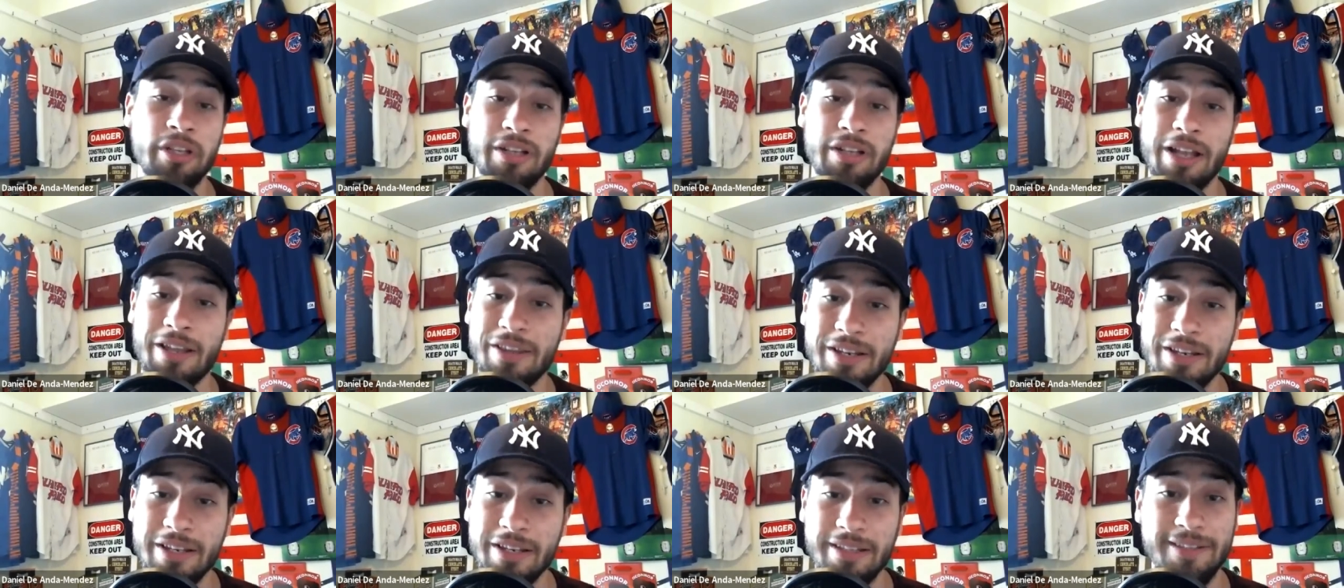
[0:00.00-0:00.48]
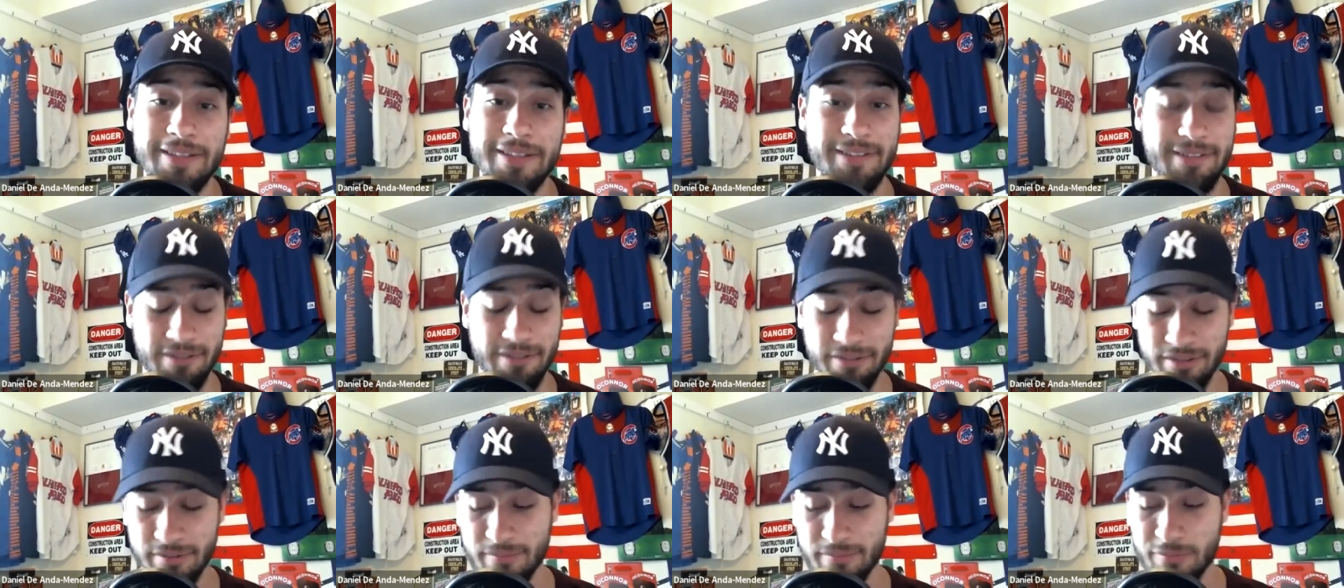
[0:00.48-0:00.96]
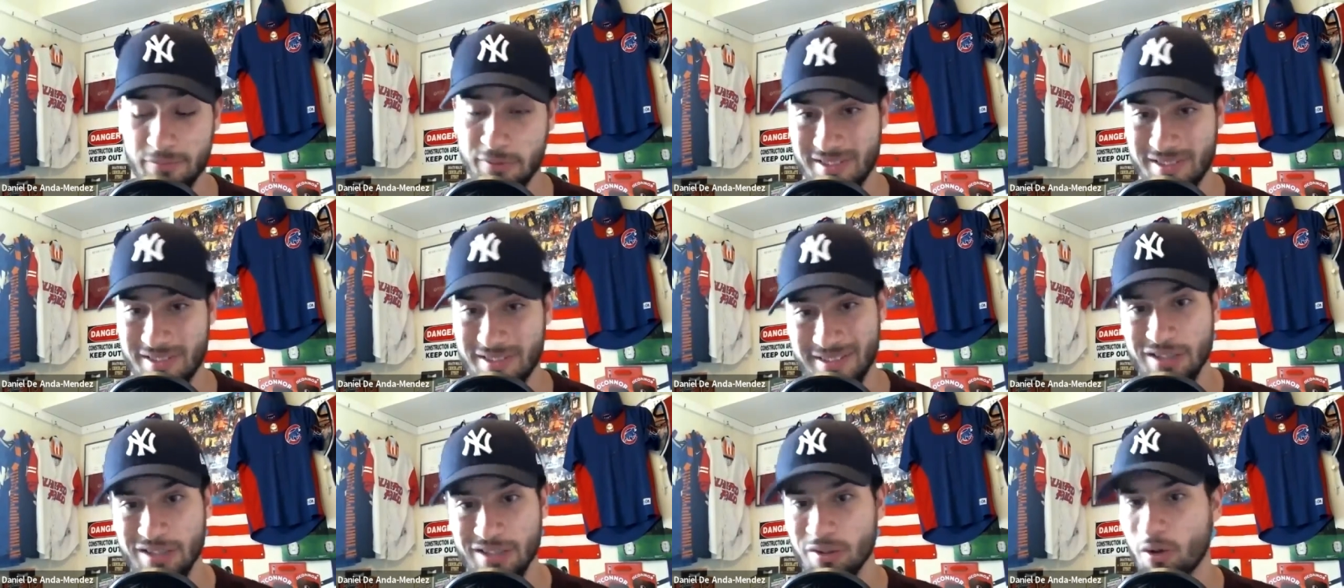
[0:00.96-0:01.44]
I didn't get to
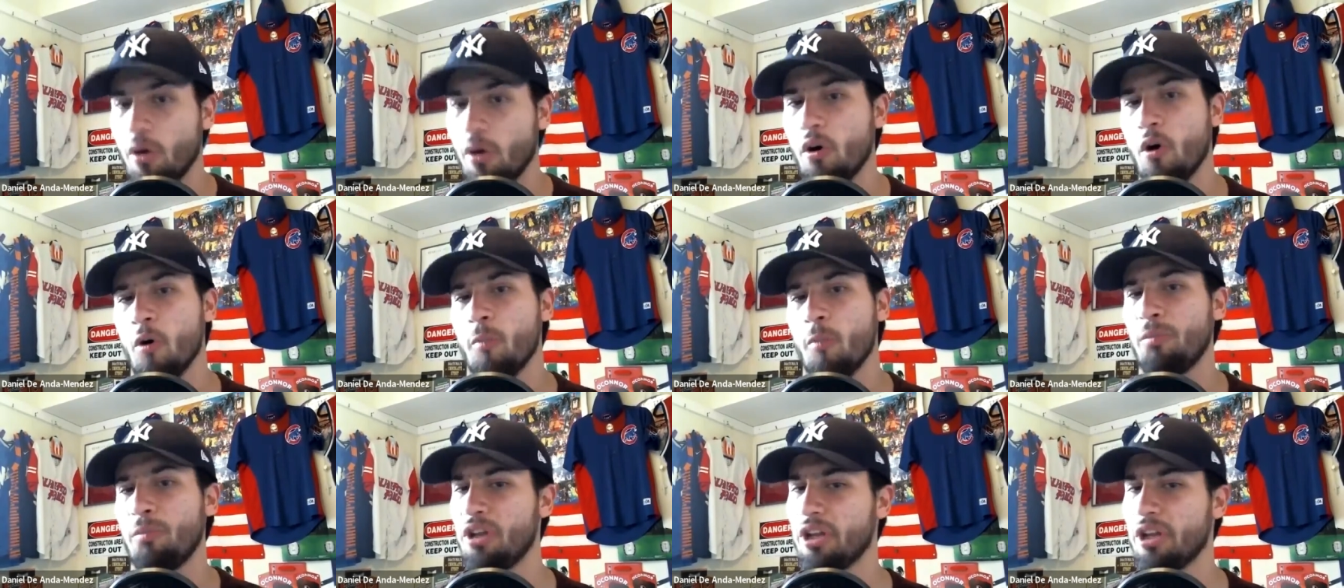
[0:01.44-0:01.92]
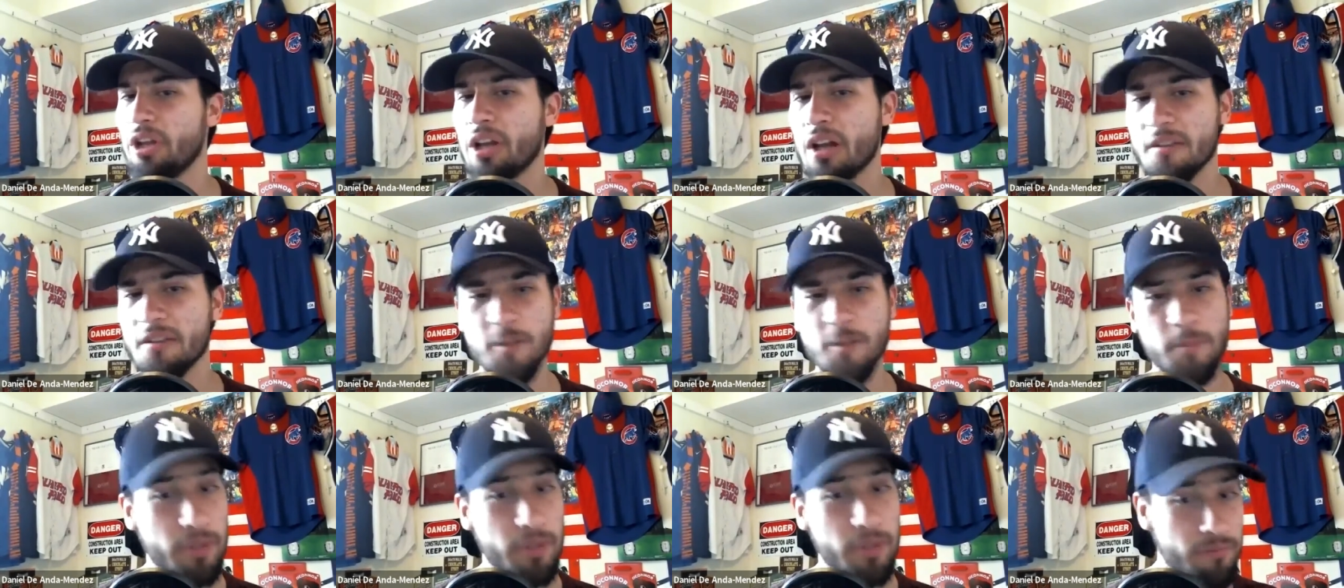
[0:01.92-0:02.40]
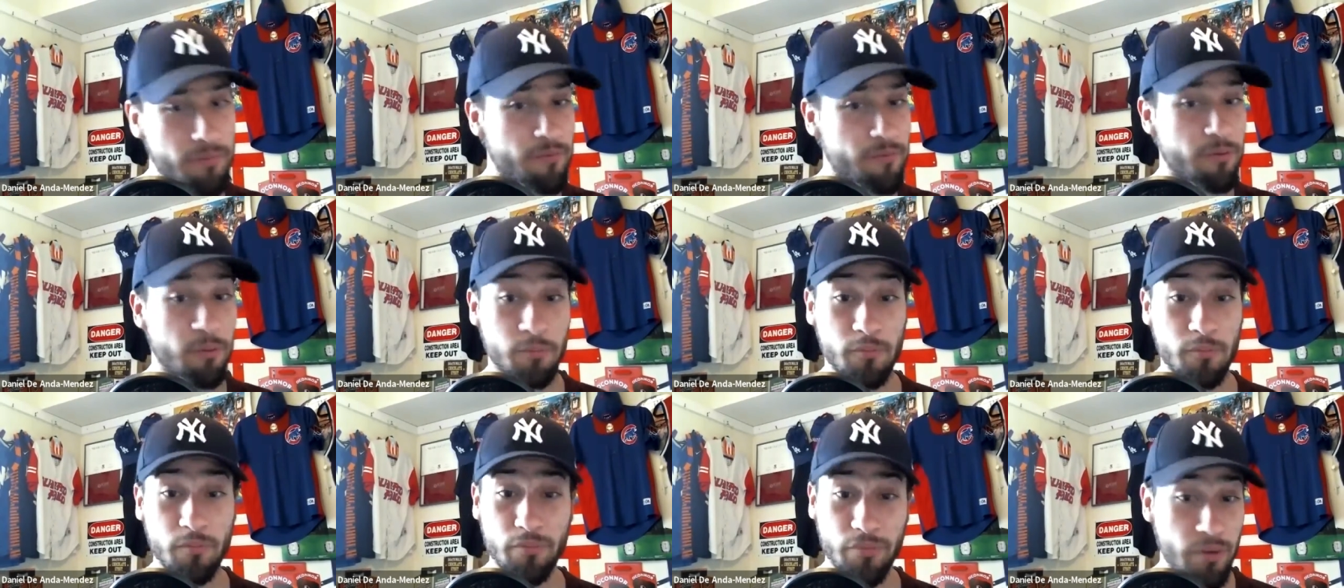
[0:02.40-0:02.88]
see the whole playoffs, but
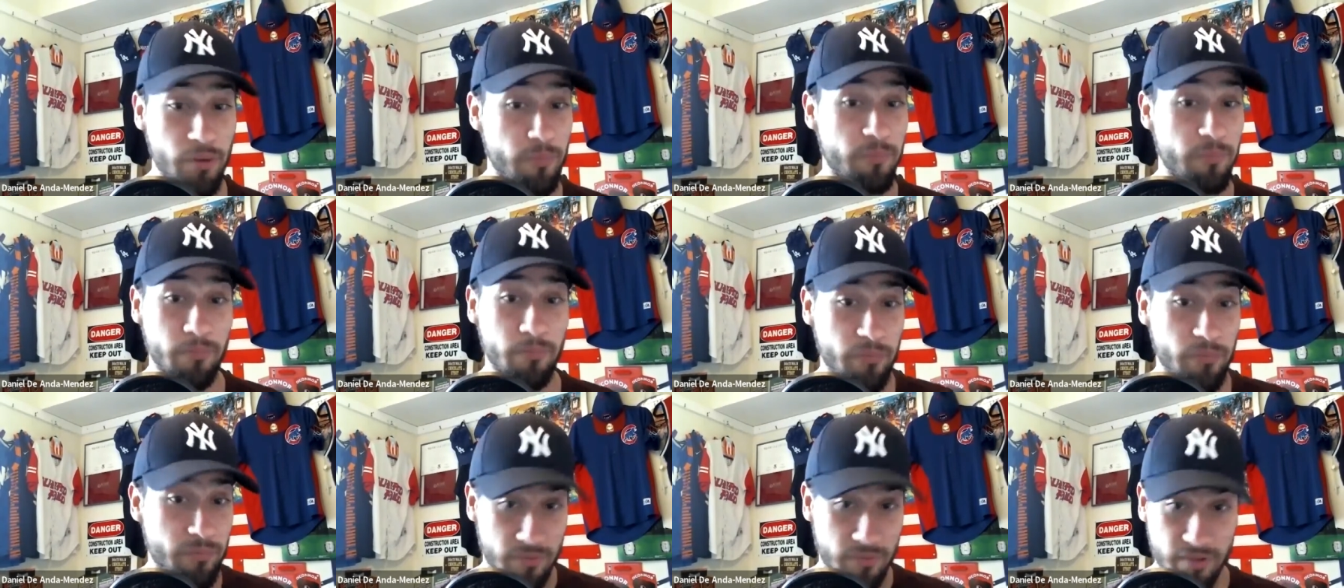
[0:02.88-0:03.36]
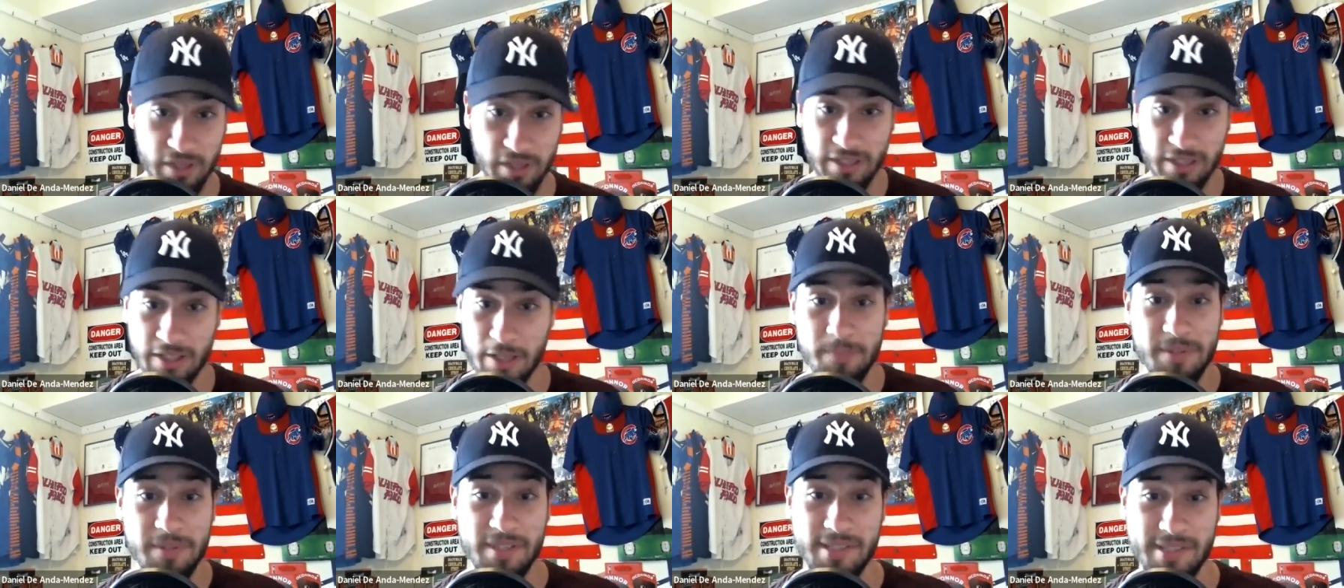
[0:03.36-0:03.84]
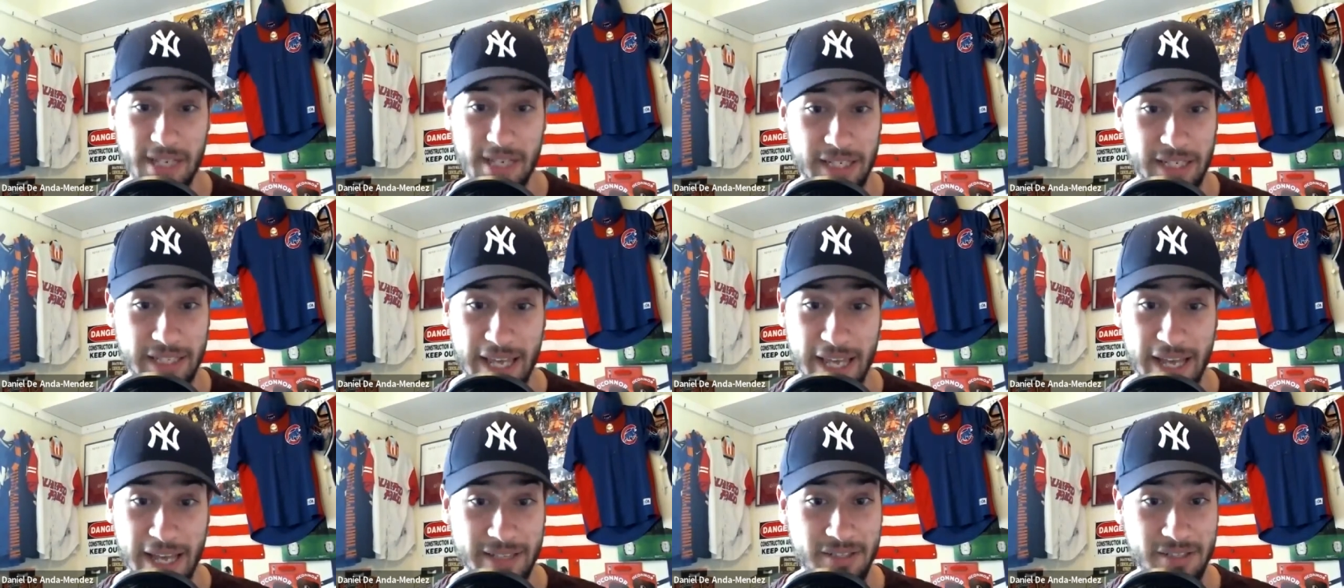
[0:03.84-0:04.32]
from the glimpses I
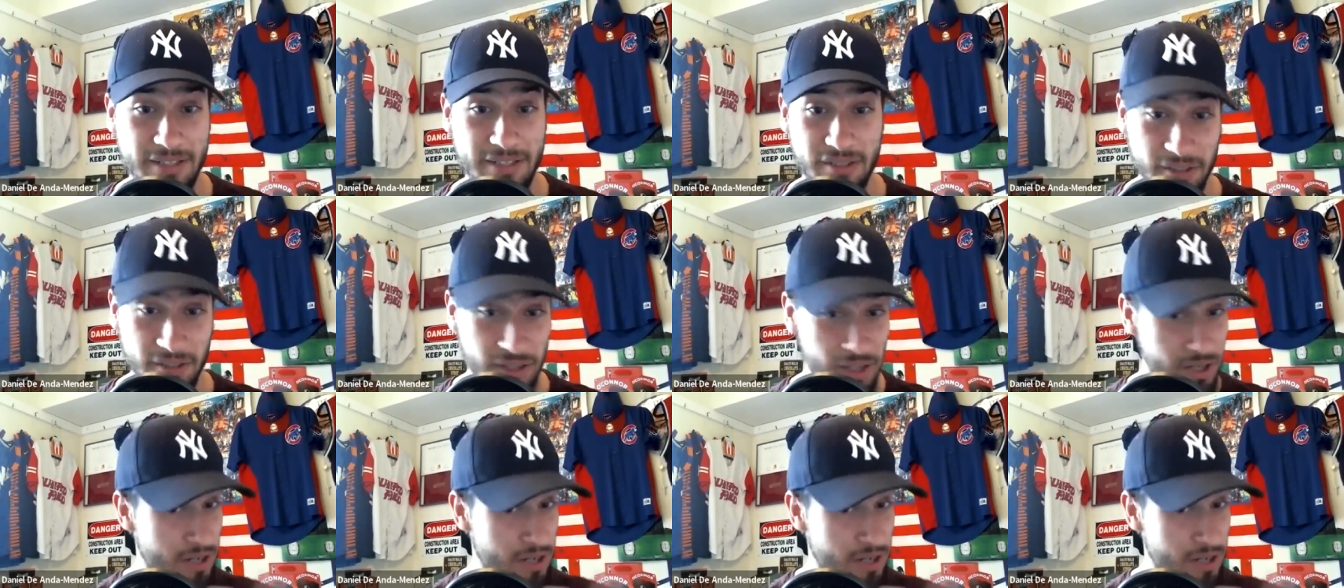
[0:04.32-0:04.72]
catched,